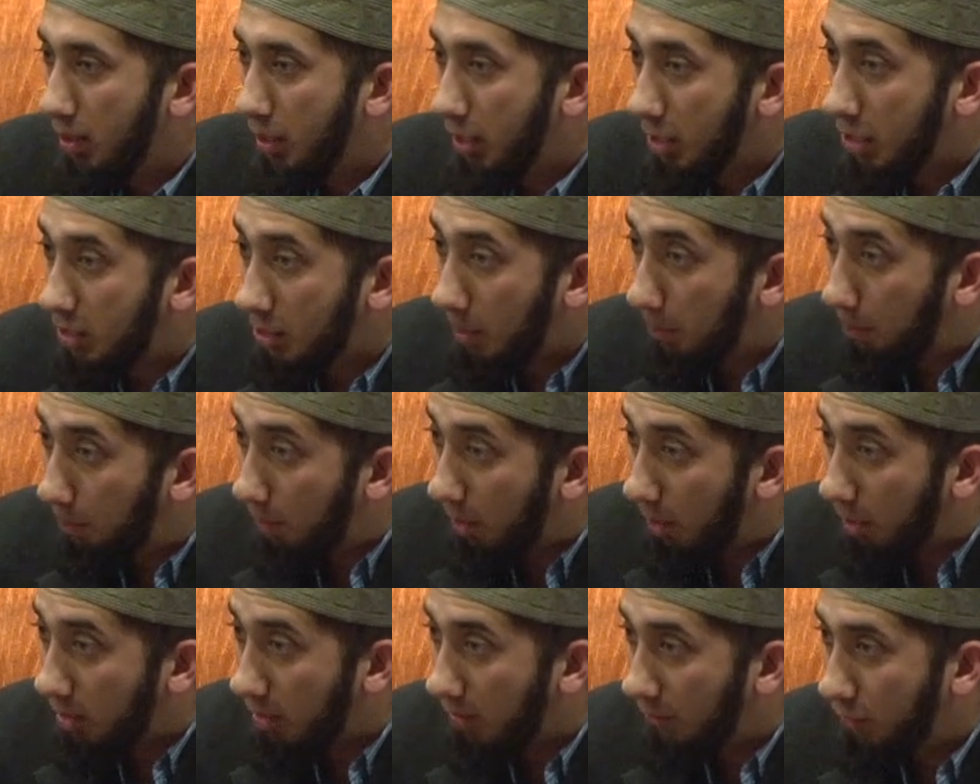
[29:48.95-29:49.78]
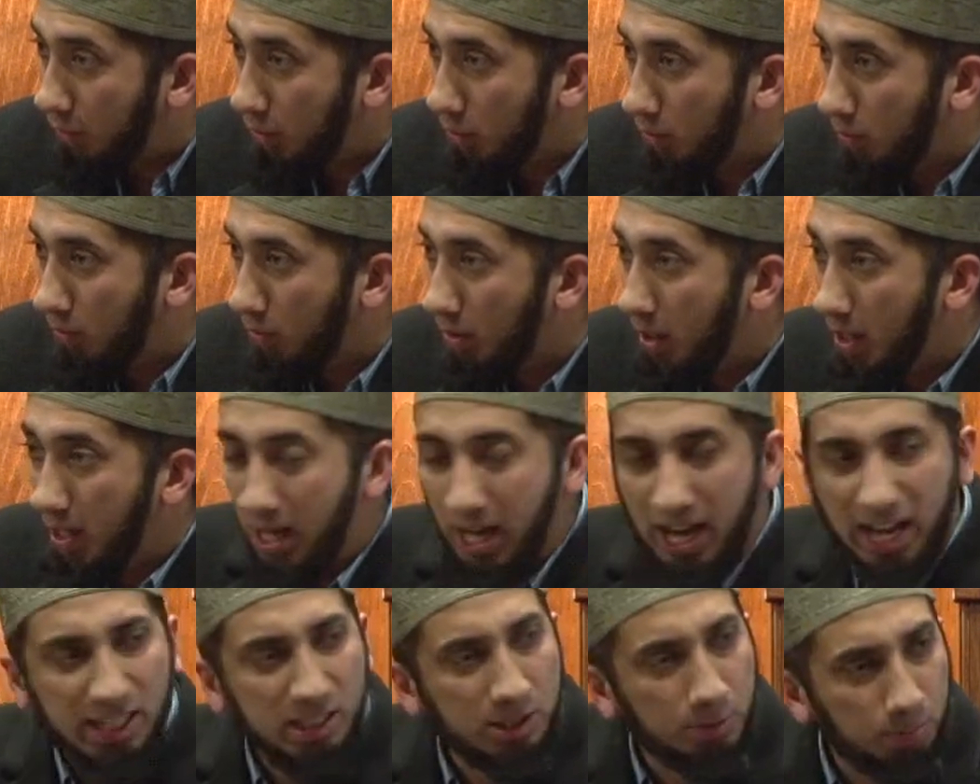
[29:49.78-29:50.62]
It's a part of you.
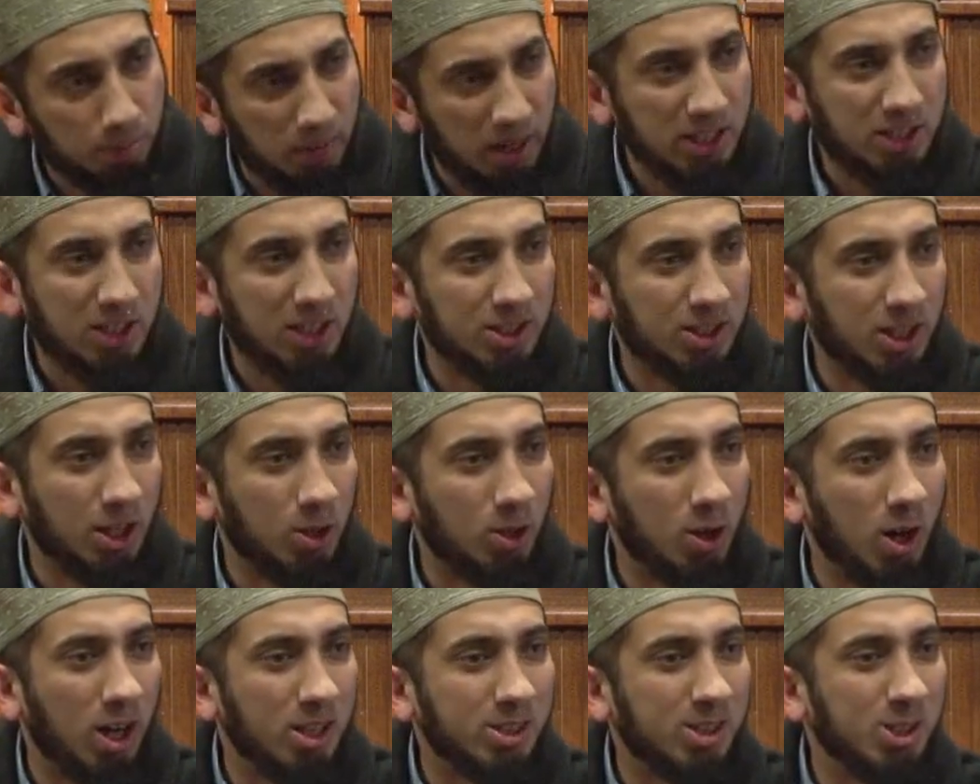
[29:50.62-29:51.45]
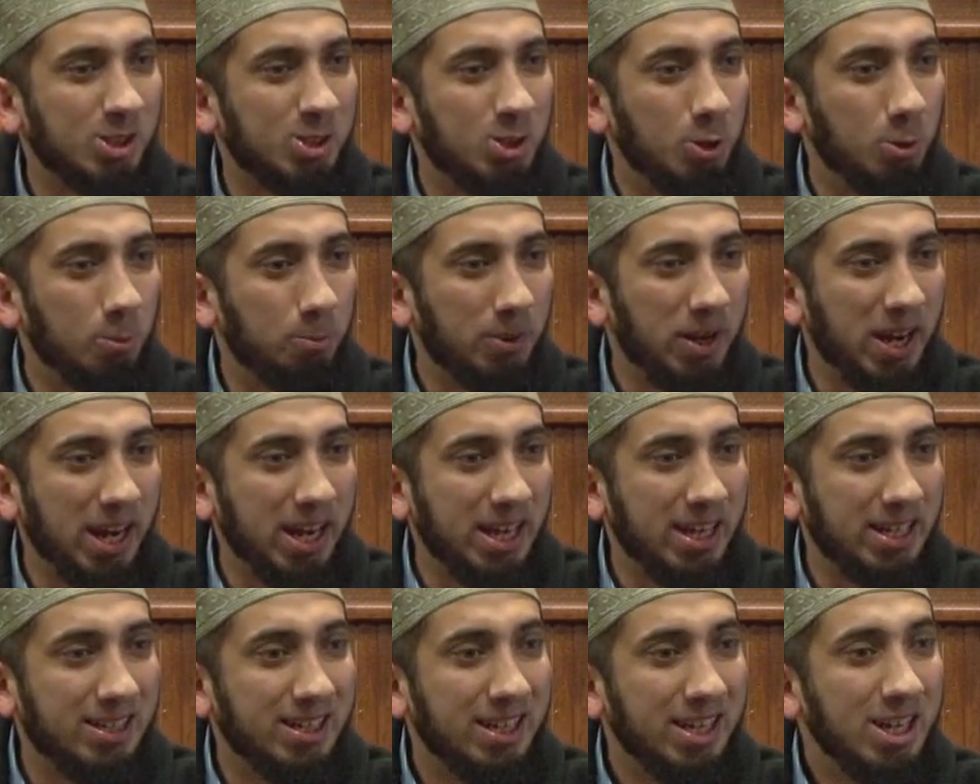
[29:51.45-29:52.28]
As much as it causes you
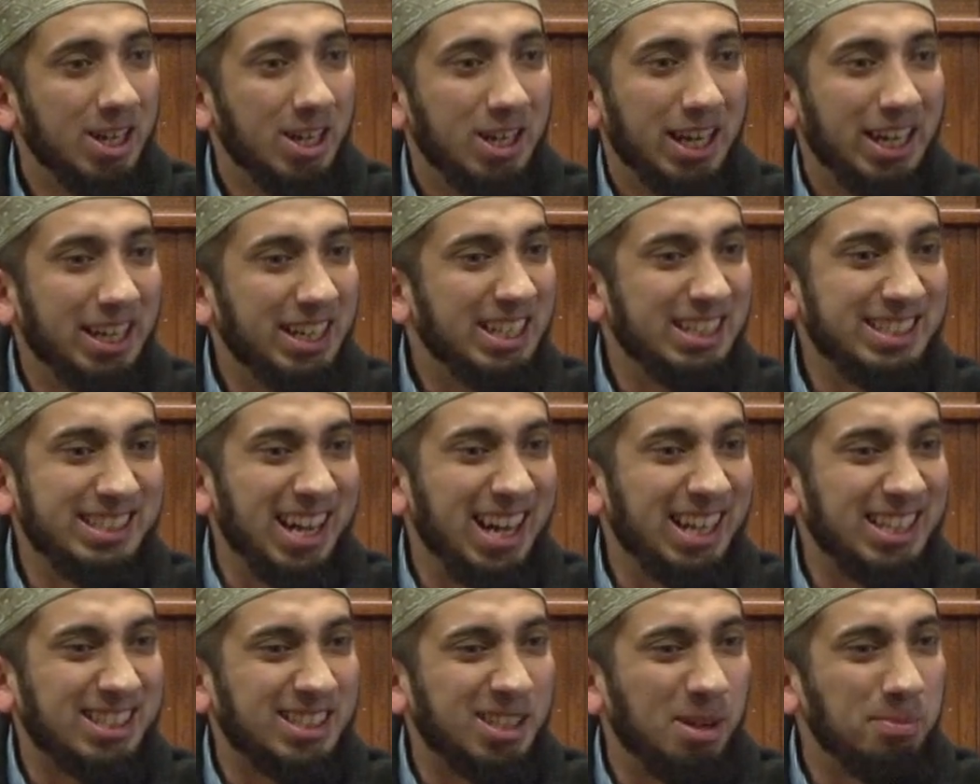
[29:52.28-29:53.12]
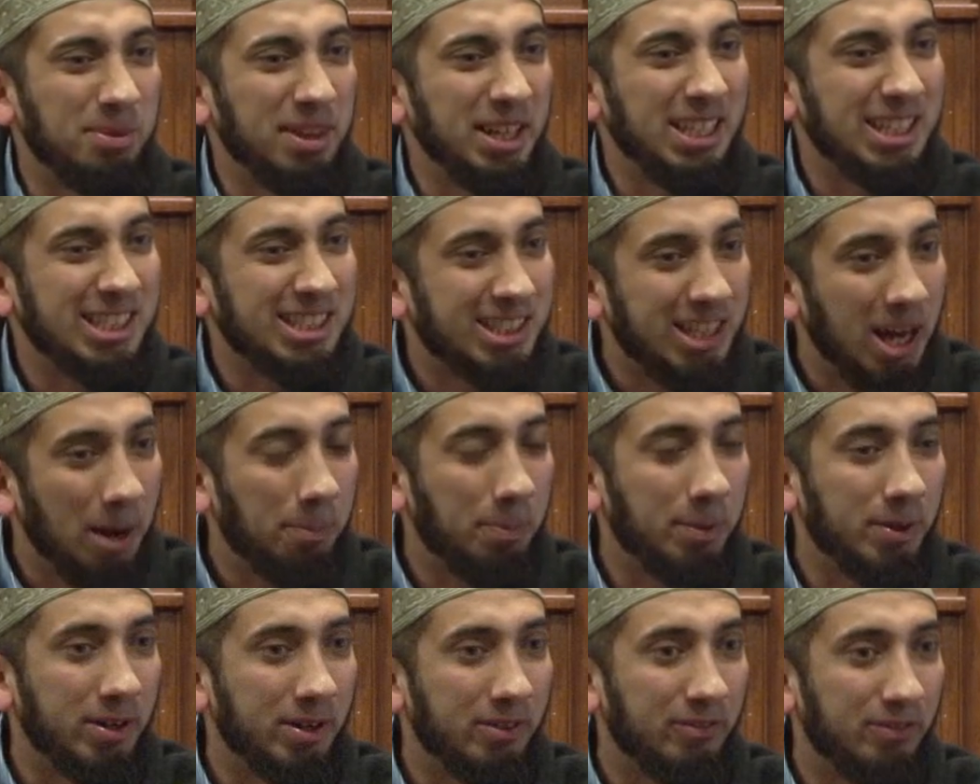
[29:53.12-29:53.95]
pain, it is not something
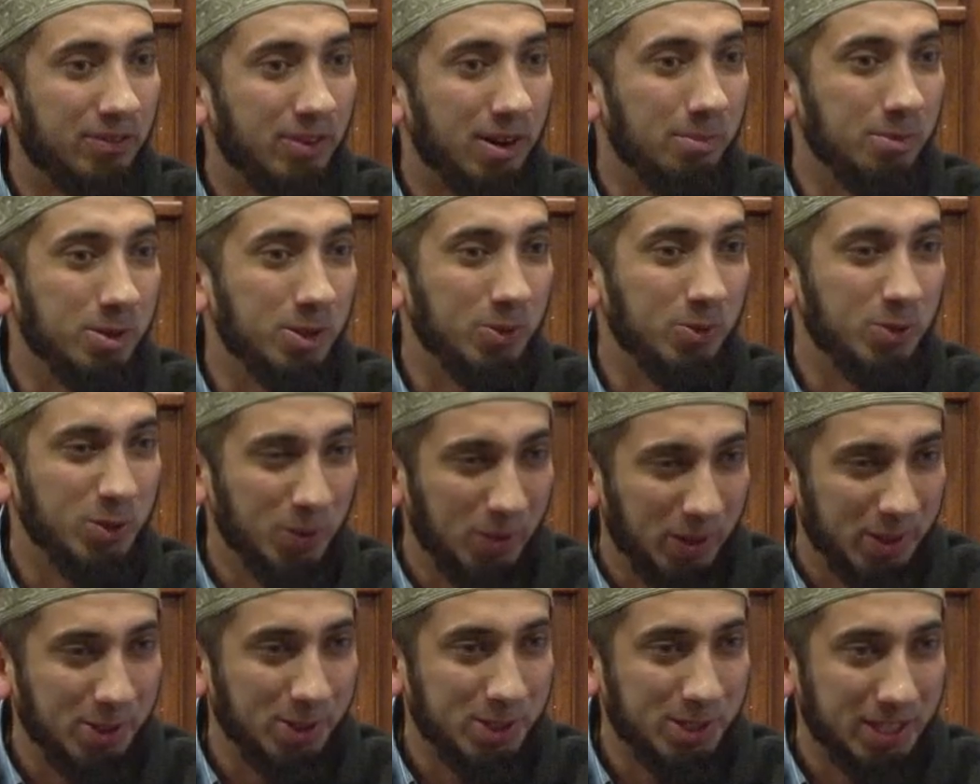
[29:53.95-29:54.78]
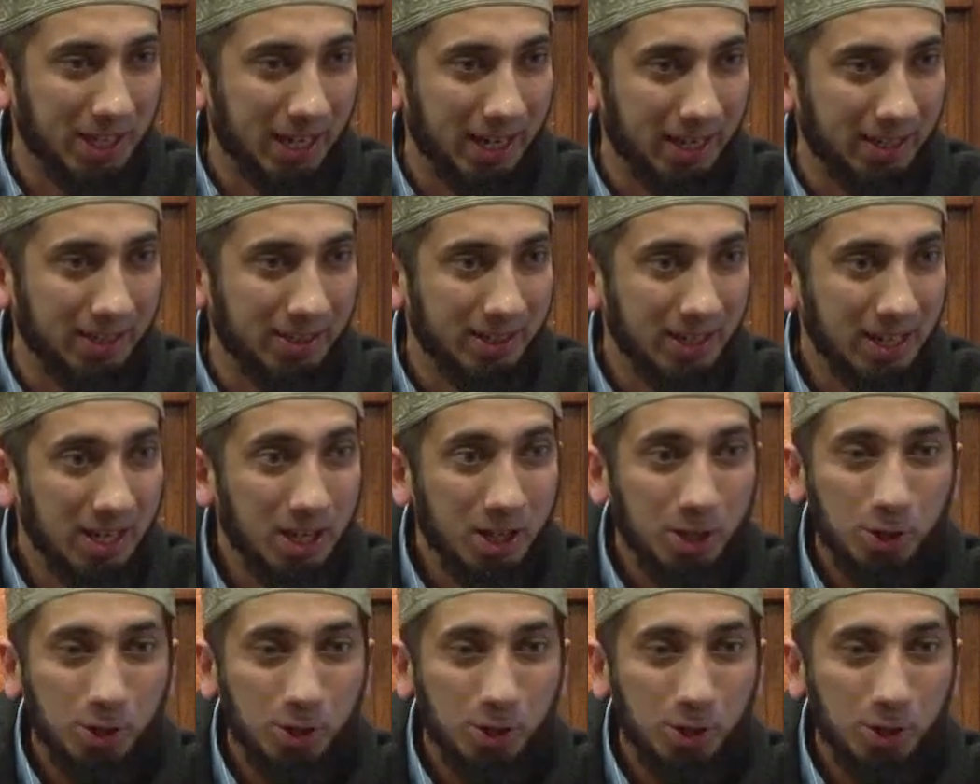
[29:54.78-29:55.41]
separate from you. You understand?